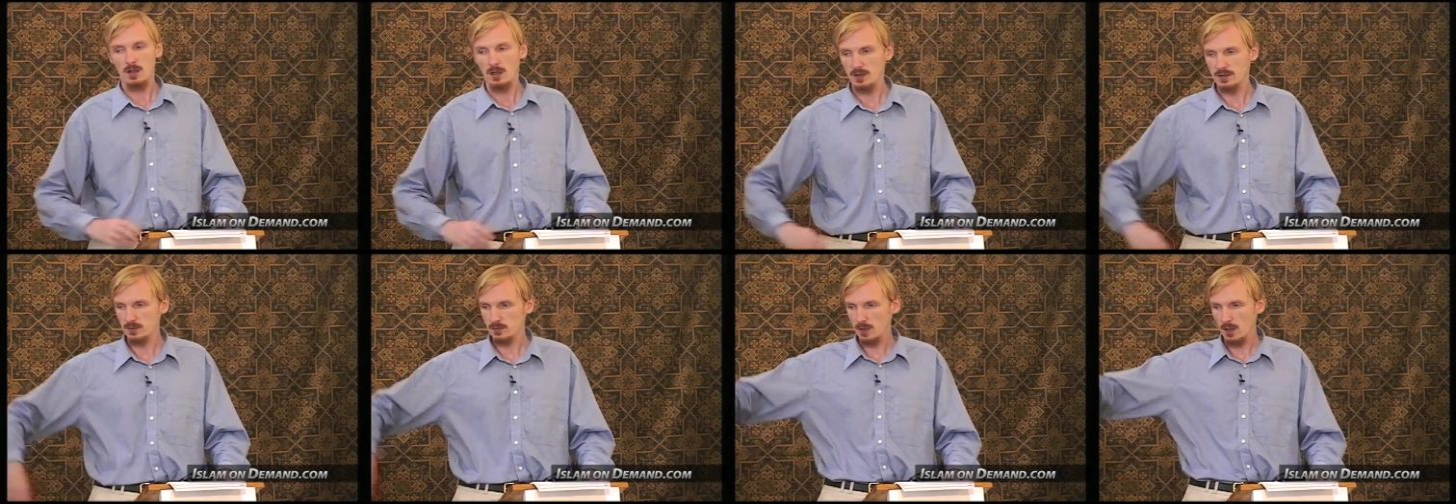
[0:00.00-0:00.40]

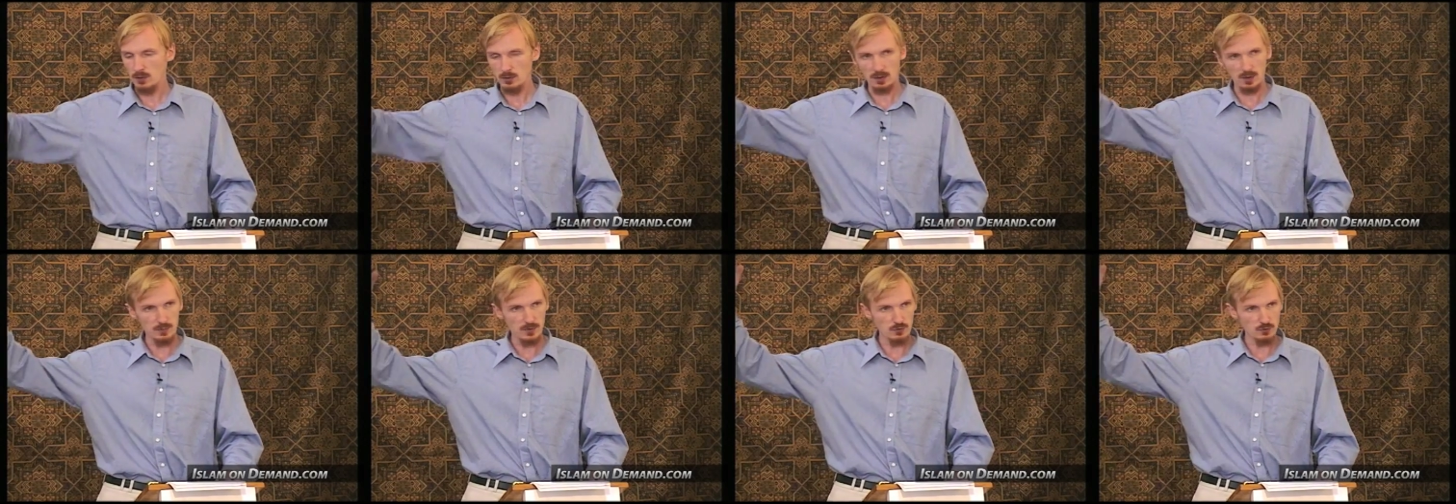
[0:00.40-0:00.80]
and he will
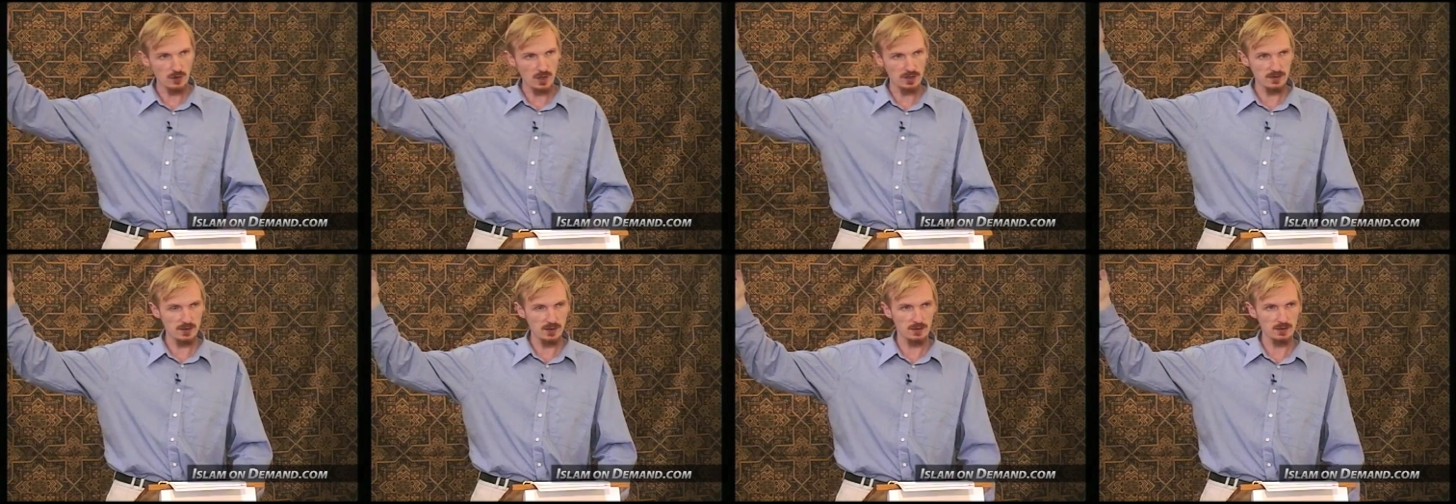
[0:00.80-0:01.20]
hold up his
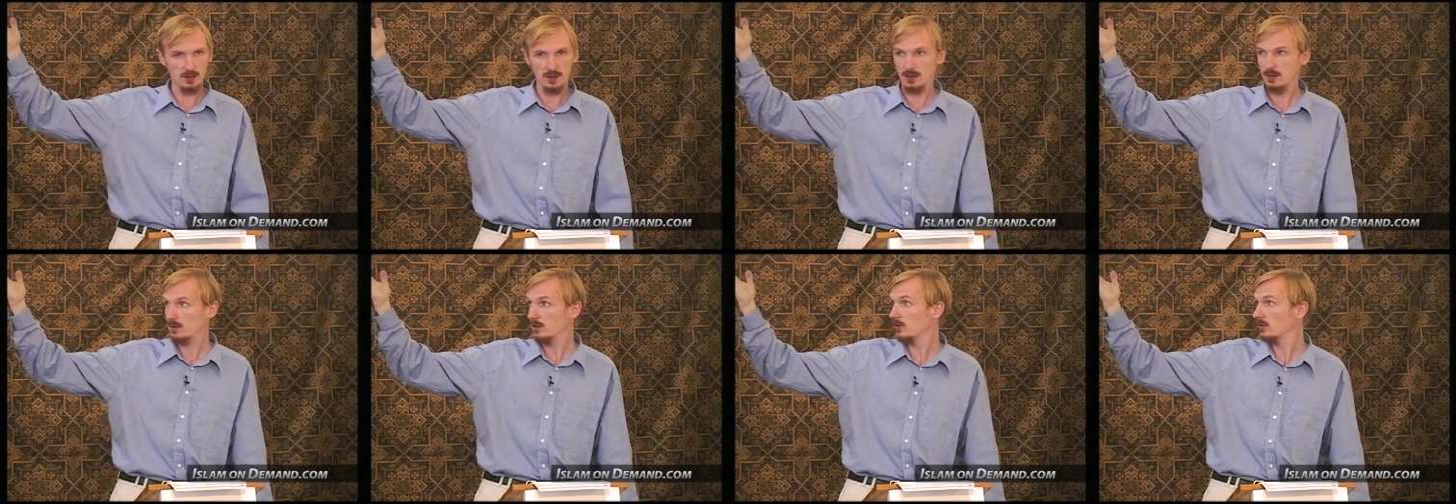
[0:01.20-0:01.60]
right hand
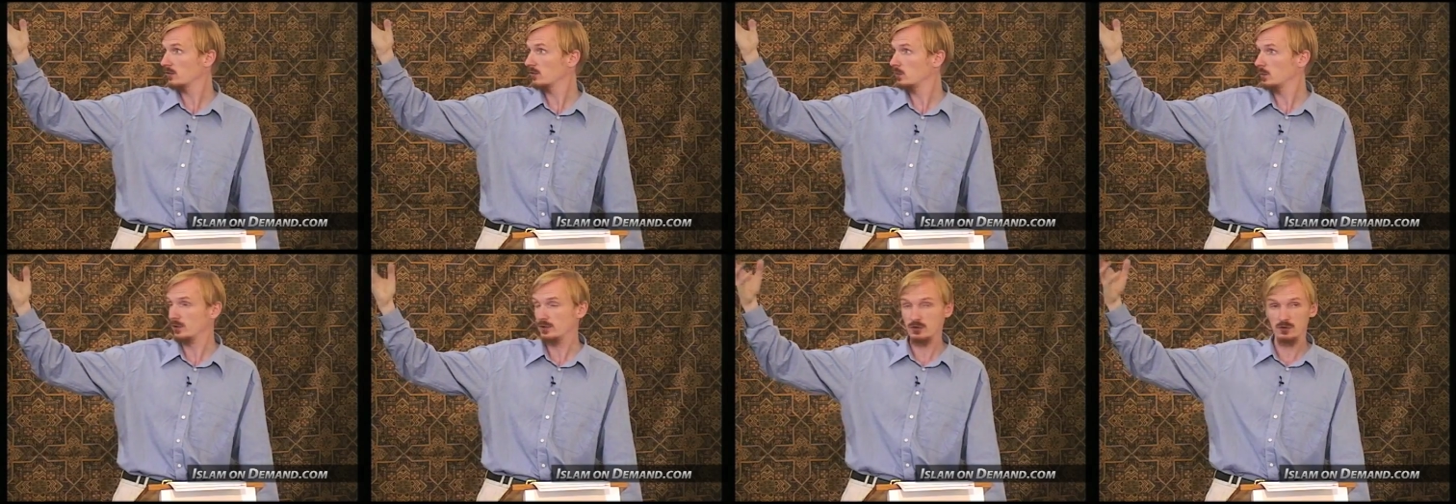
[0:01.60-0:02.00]
like
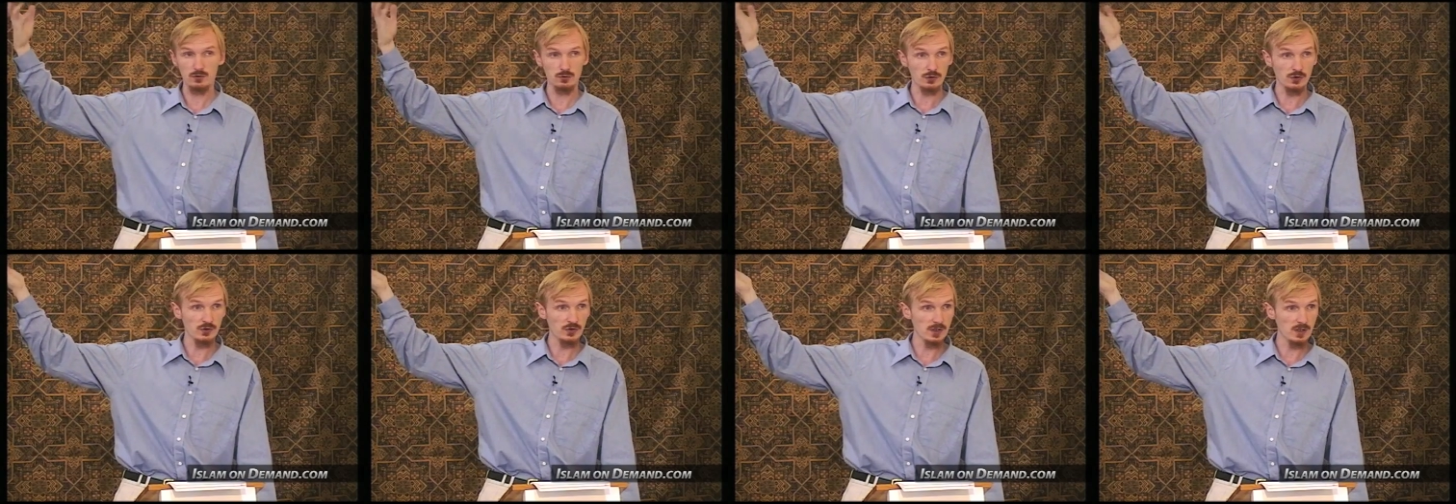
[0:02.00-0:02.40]
this, which is
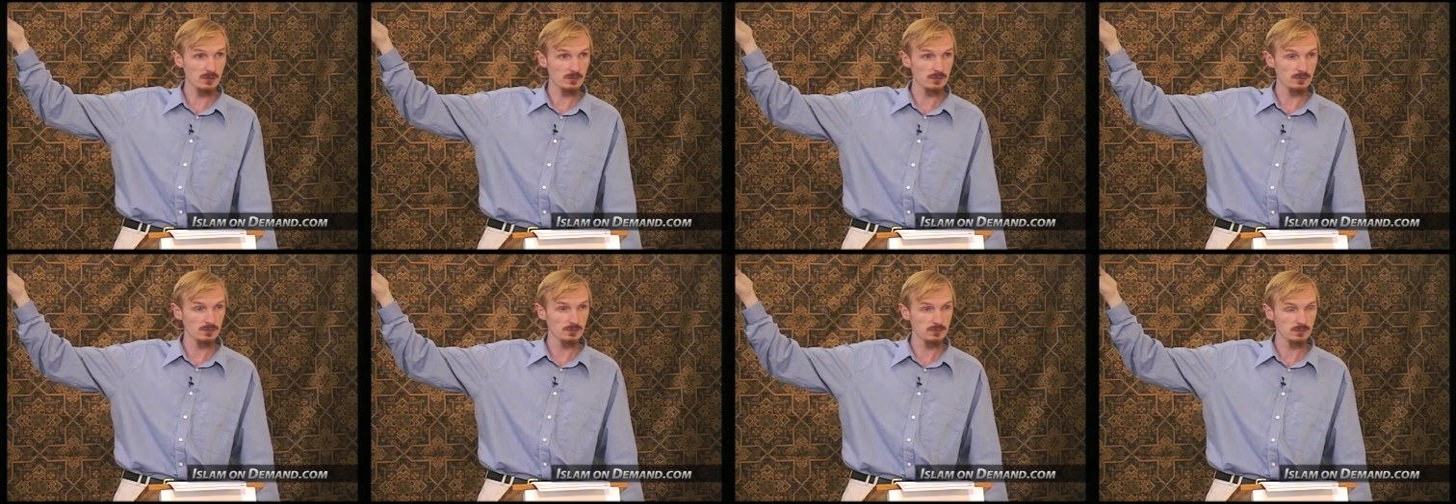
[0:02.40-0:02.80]
to
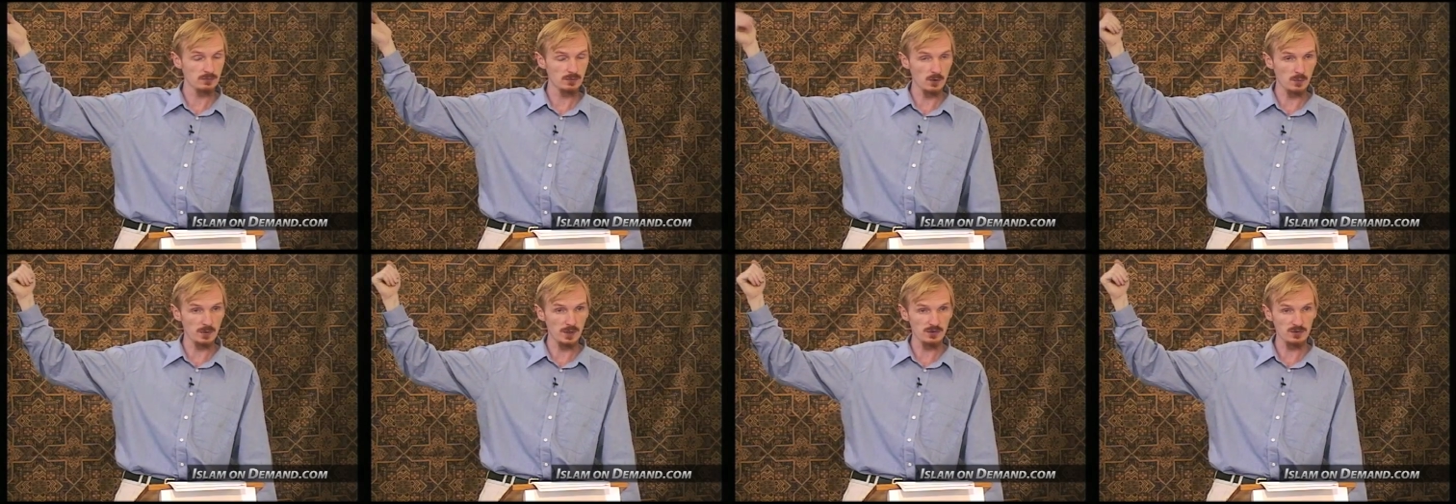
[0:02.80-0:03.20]
receive
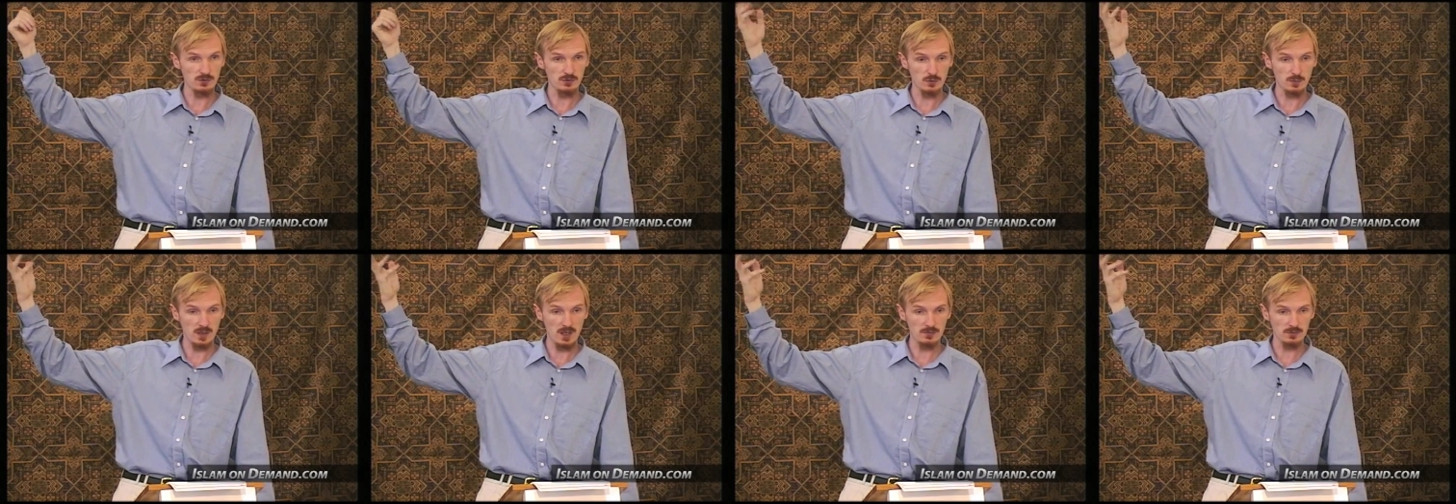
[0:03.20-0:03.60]
the mercy
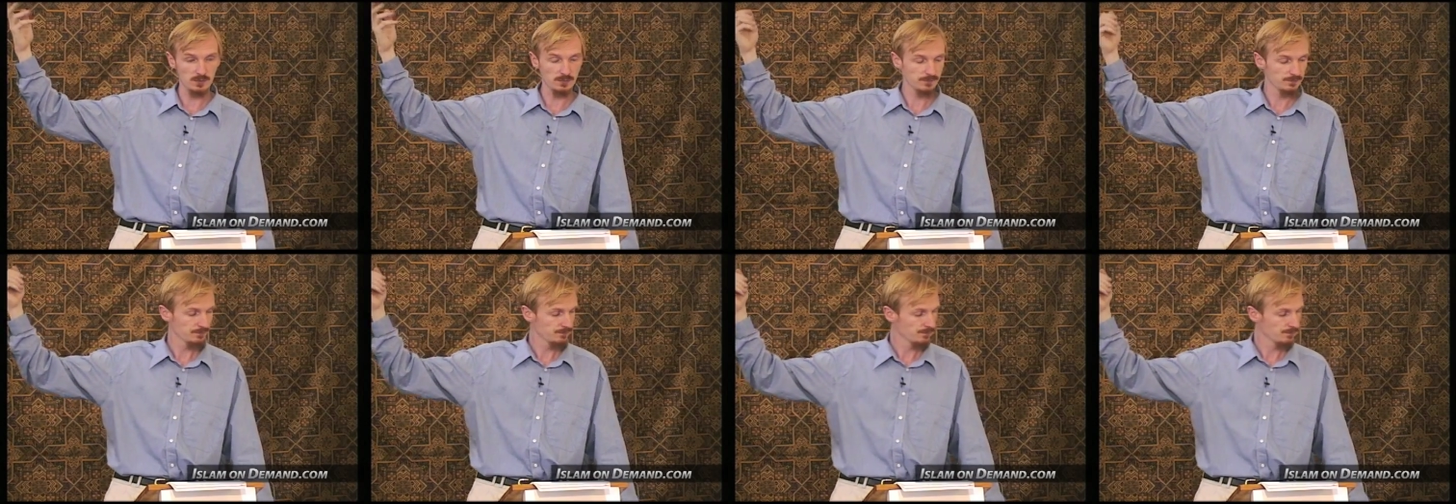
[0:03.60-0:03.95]
from heaven,